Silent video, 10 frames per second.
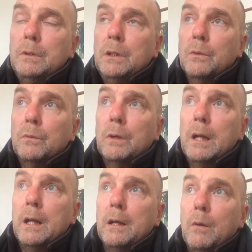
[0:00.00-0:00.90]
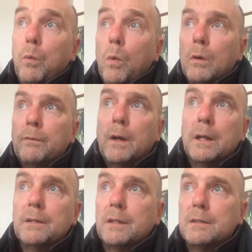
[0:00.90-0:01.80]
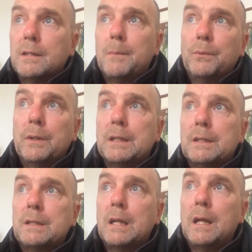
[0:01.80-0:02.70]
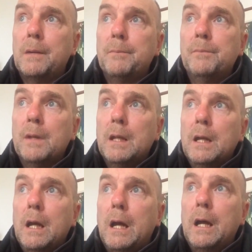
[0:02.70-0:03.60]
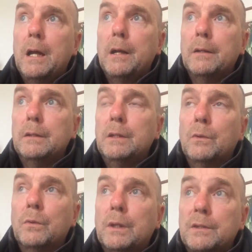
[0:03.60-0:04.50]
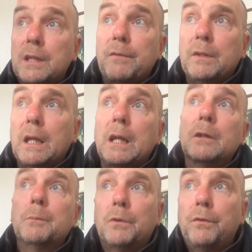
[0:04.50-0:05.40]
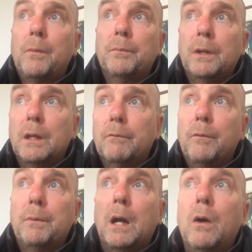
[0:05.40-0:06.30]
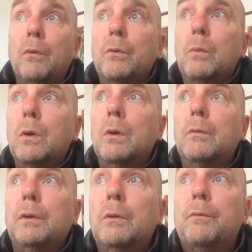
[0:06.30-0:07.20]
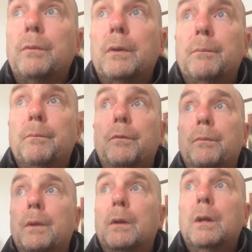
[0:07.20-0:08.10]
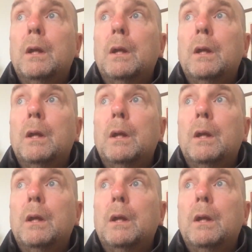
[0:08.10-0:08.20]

you know, uh, a wall of ice that separates, um, uh, you know, the Seven Kingdoms from the from the outer world, you know, from the from the